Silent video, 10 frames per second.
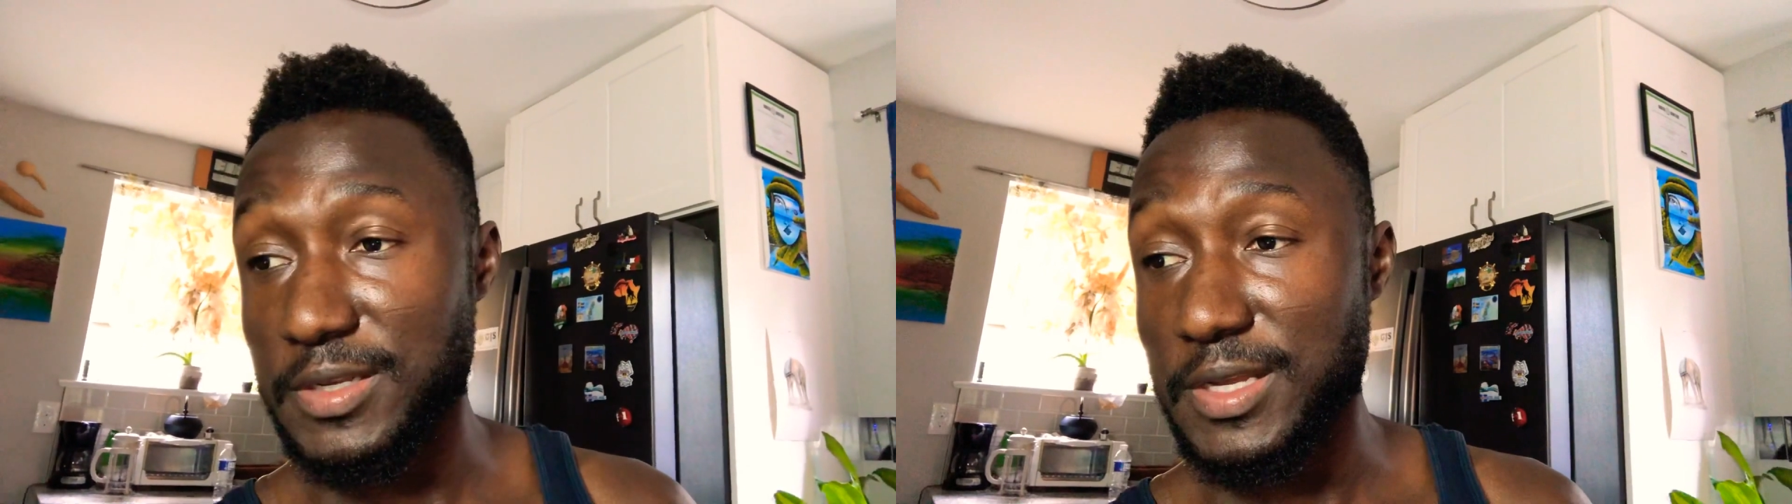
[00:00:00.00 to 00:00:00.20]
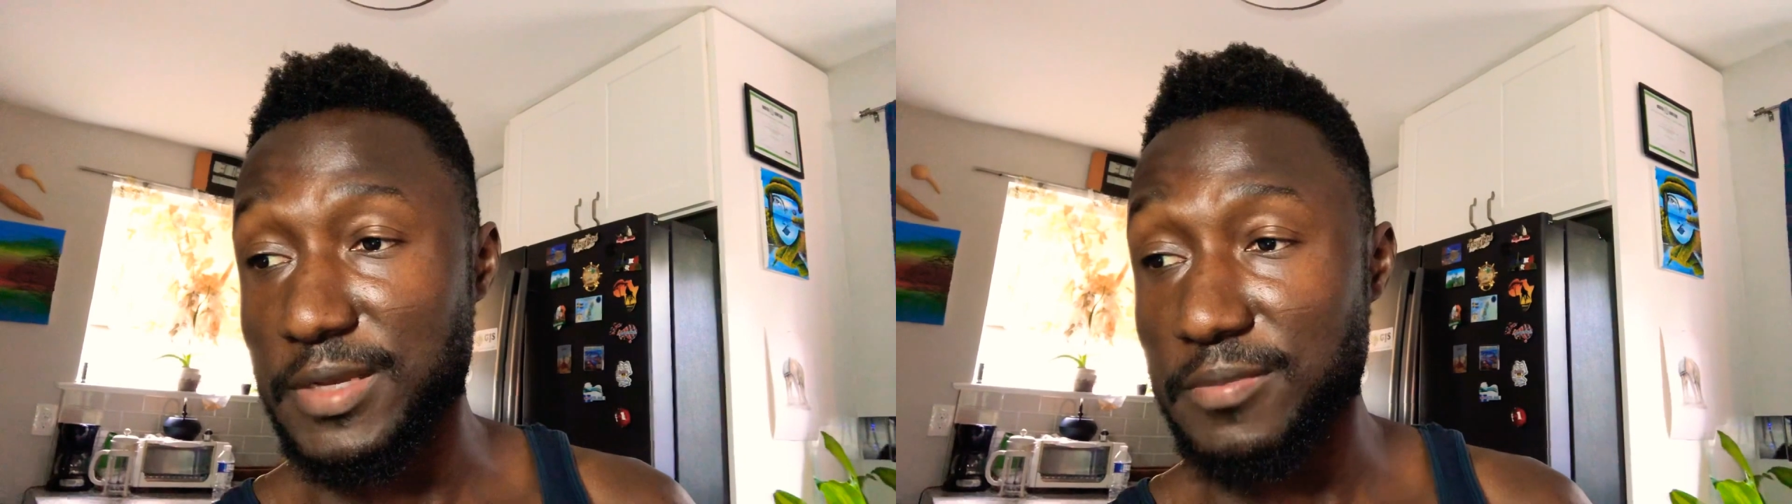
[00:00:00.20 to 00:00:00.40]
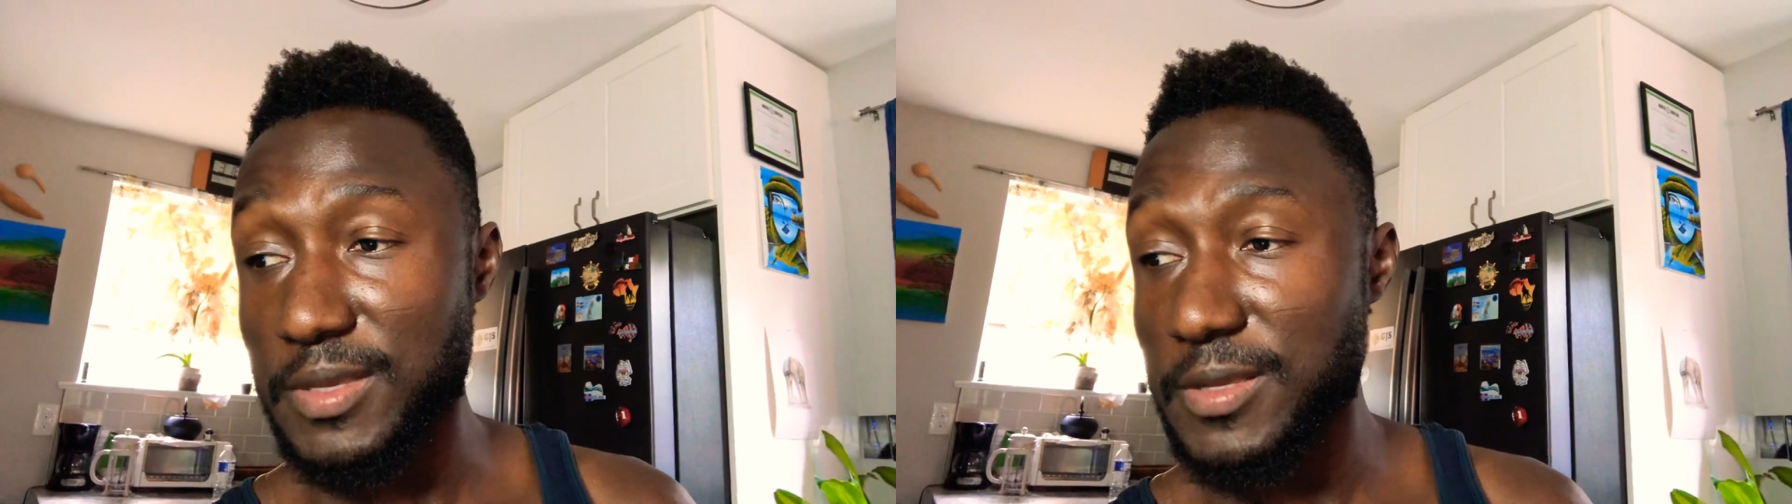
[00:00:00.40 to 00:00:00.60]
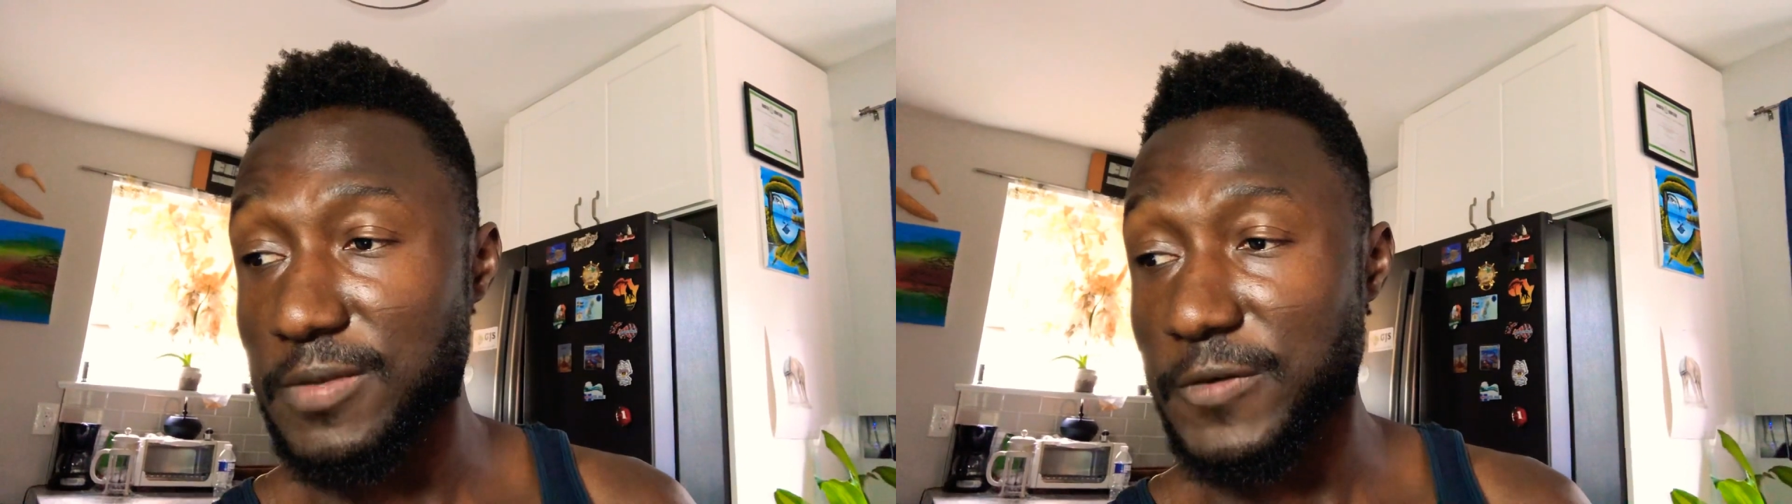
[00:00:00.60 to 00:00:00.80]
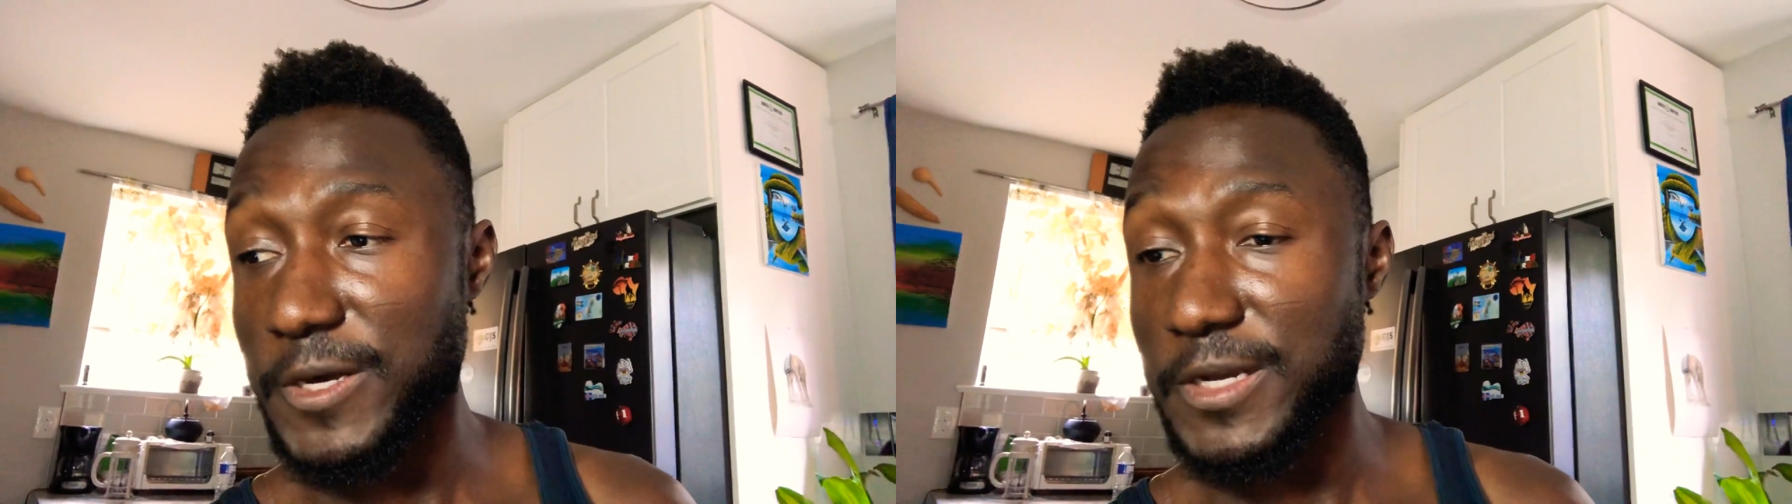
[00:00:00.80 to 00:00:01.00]
like me,
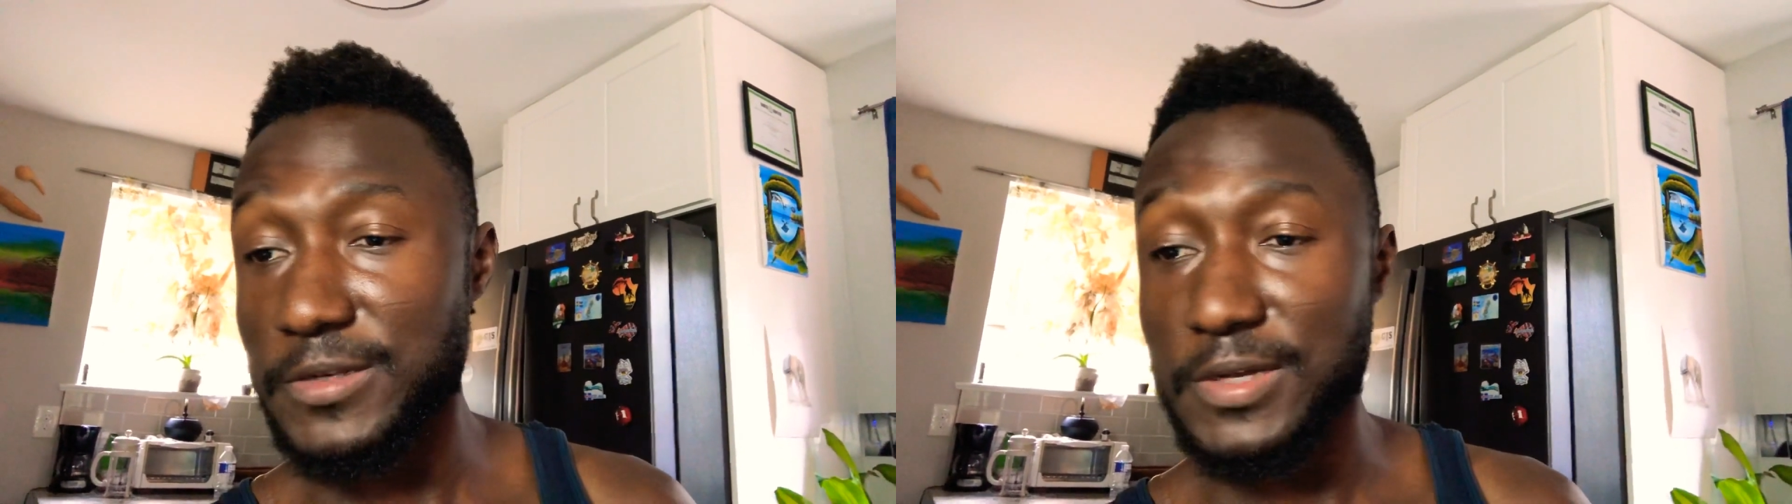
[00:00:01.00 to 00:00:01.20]
right?